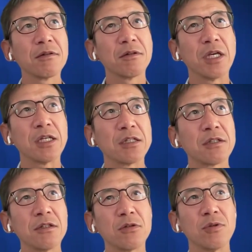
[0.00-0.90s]
this
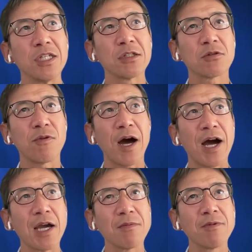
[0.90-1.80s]
to
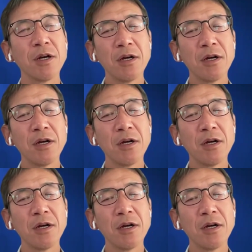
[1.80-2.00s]
describe